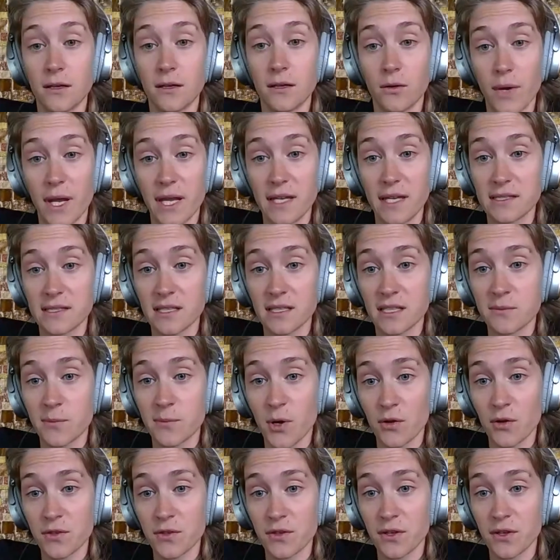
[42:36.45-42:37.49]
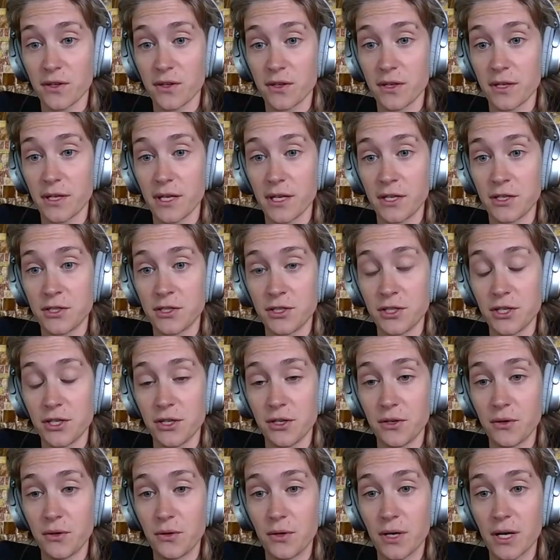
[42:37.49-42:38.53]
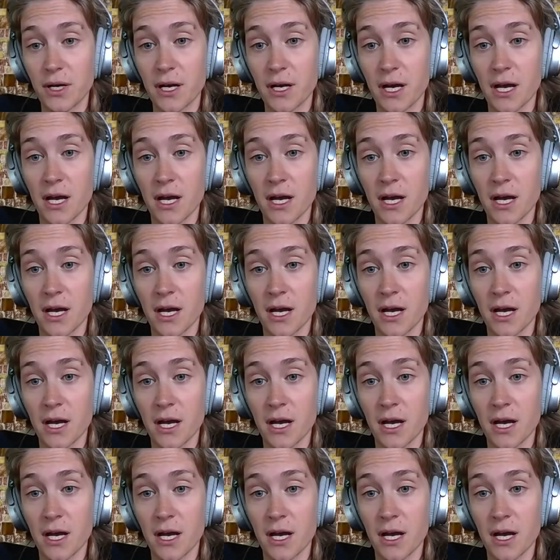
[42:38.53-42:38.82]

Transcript: the waste disposal issue,